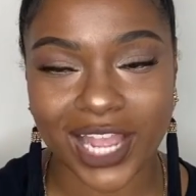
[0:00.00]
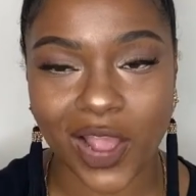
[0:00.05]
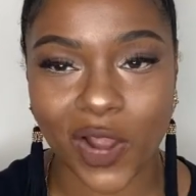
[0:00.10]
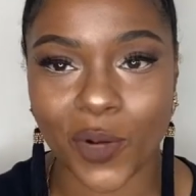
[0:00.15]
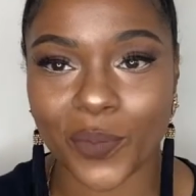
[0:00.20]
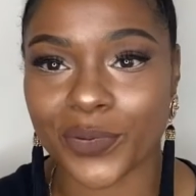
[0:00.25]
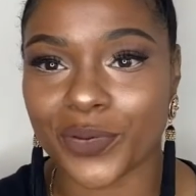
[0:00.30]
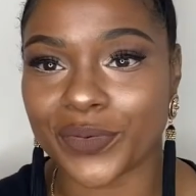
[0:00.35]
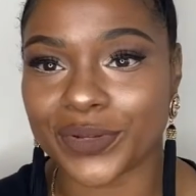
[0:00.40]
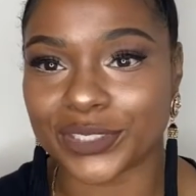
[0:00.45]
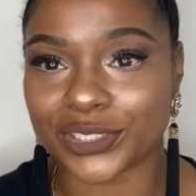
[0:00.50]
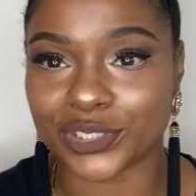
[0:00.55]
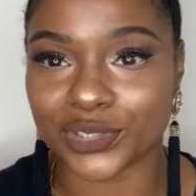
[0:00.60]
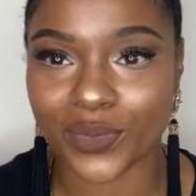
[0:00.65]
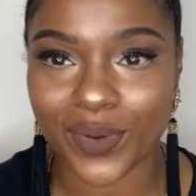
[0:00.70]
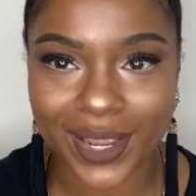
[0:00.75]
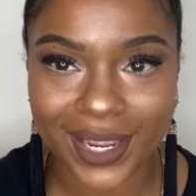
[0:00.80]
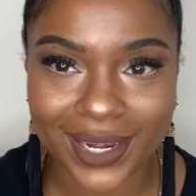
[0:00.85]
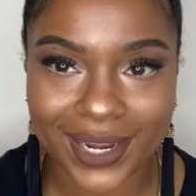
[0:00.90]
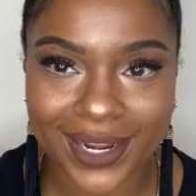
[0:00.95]
I hope you
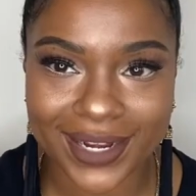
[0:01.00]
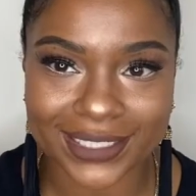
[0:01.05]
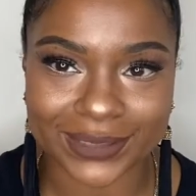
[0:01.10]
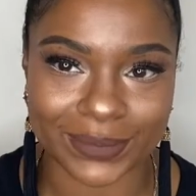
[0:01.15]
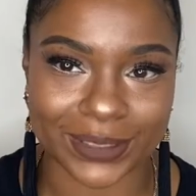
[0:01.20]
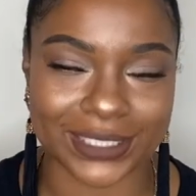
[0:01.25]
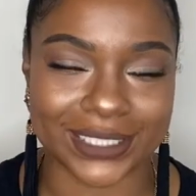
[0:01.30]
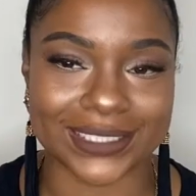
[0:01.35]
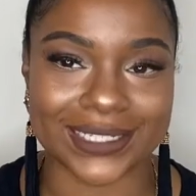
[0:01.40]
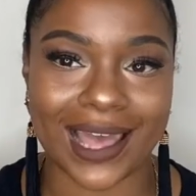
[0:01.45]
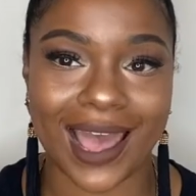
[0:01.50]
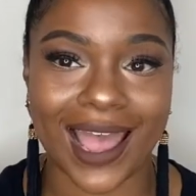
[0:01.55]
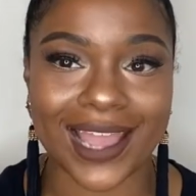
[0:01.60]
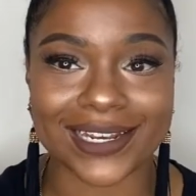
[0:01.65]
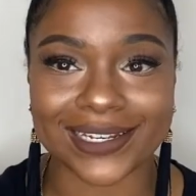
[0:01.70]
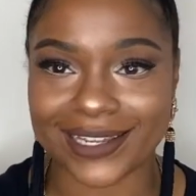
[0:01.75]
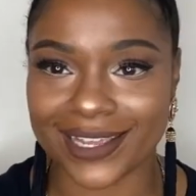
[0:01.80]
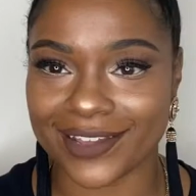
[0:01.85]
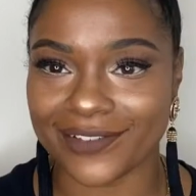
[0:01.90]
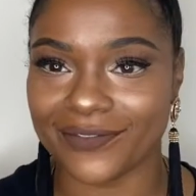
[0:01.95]
enjoyed it as much as I
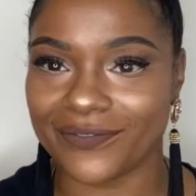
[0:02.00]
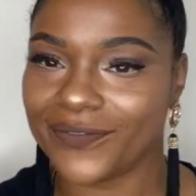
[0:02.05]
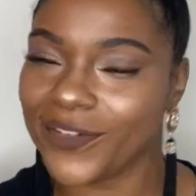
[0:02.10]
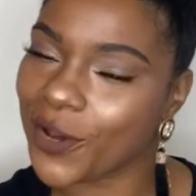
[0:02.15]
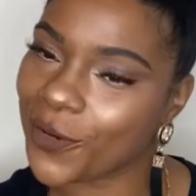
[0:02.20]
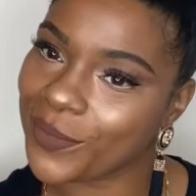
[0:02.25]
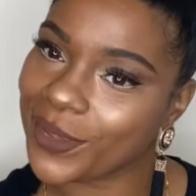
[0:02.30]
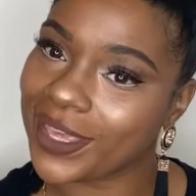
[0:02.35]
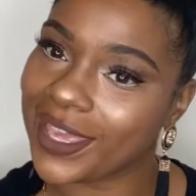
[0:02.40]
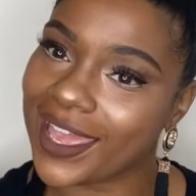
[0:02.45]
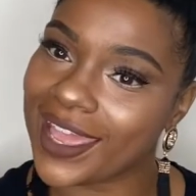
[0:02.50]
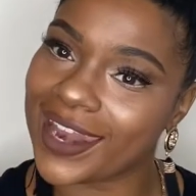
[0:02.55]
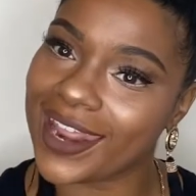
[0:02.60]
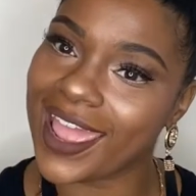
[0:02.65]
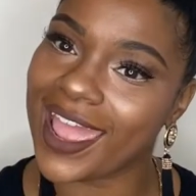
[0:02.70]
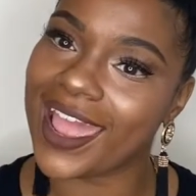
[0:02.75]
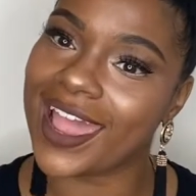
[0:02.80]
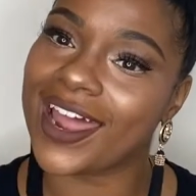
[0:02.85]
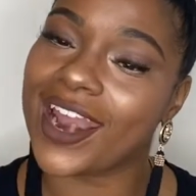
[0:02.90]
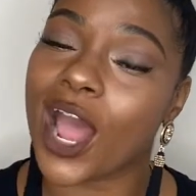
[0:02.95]
did filming it,
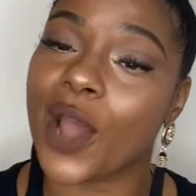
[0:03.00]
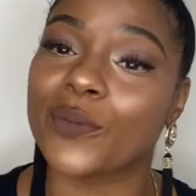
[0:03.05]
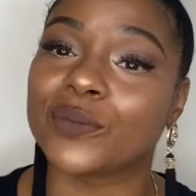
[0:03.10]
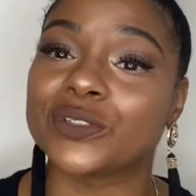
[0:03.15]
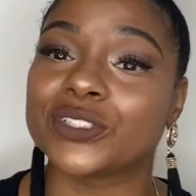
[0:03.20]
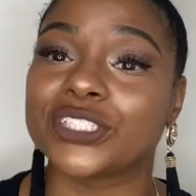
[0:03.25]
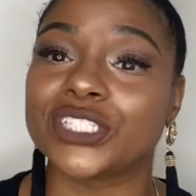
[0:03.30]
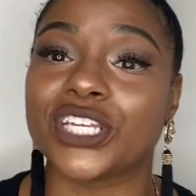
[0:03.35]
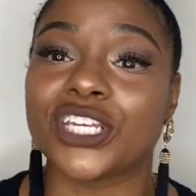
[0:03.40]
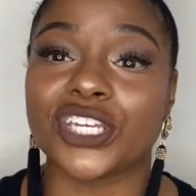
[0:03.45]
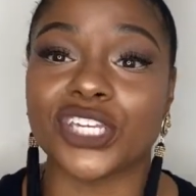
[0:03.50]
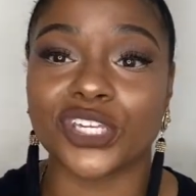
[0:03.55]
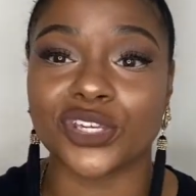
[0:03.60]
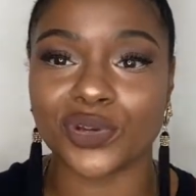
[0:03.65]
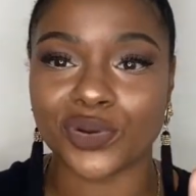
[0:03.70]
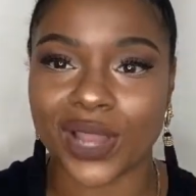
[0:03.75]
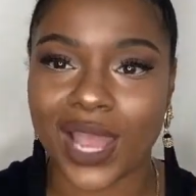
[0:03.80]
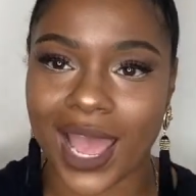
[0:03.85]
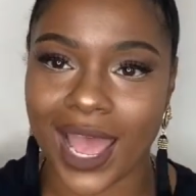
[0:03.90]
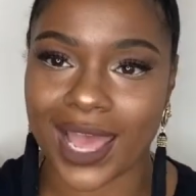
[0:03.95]
and I will see
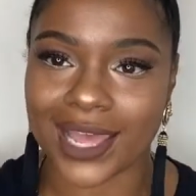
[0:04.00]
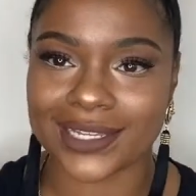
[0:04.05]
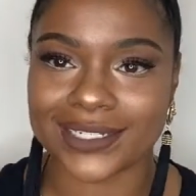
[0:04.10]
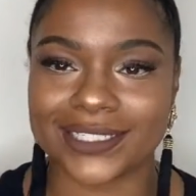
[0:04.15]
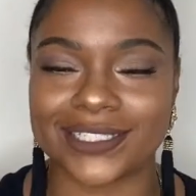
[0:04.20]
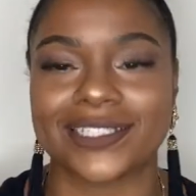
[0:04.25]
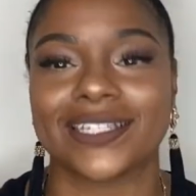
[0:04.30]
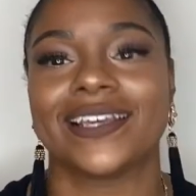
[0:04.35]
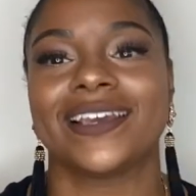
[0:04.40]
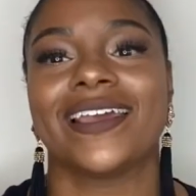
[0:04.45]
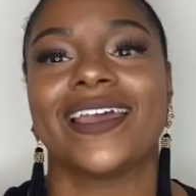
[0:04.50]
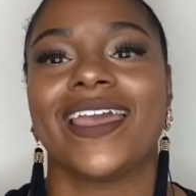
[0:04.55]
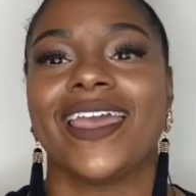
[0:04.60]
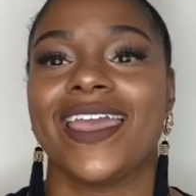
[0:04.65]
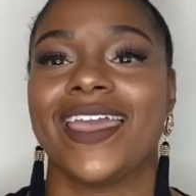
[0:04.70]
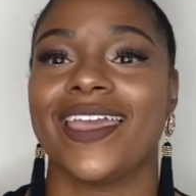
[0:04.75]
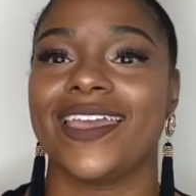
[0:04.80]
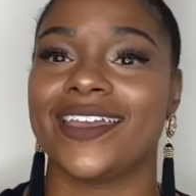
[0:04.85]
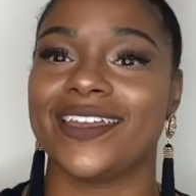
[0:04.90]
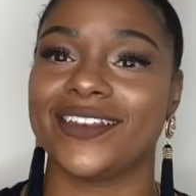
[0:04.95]
you guys
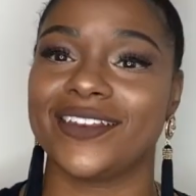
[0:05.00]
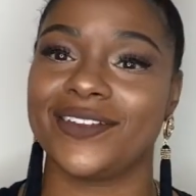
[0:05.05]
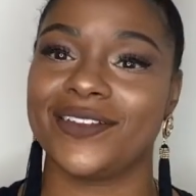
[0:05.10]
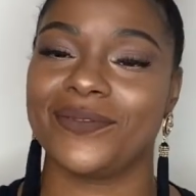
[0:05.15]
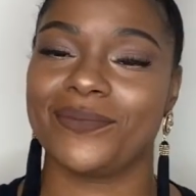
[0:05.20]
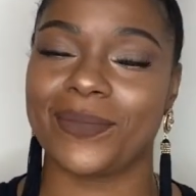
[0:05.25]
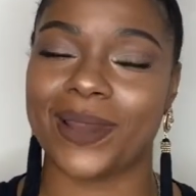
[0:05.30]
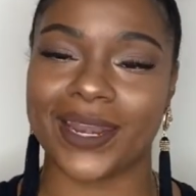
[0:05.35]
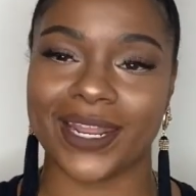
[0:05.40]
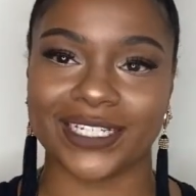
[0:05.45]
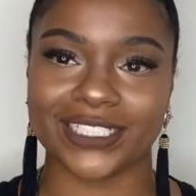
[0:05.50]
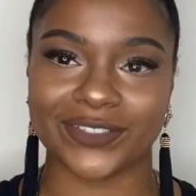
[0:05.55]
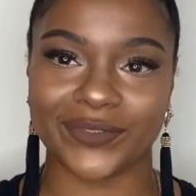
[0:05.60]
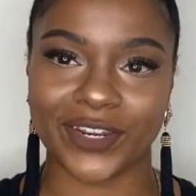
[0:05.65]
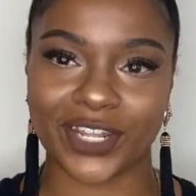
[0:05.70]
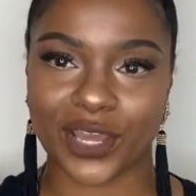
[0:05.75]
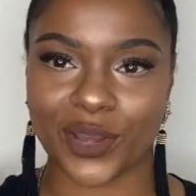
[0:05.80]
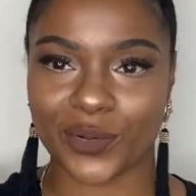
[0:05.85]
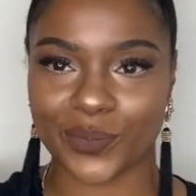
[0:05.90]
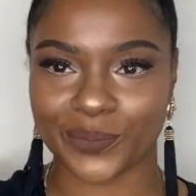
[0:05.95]
in my next
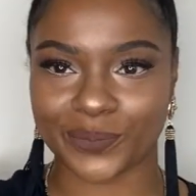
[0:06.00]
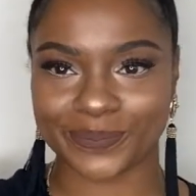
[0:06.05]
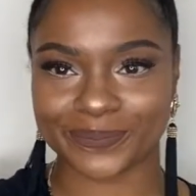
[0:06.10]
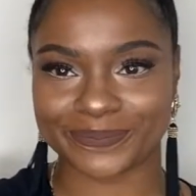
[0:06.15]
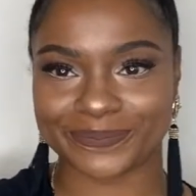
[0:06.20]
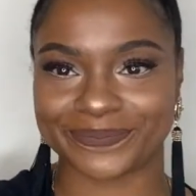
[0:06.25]
video.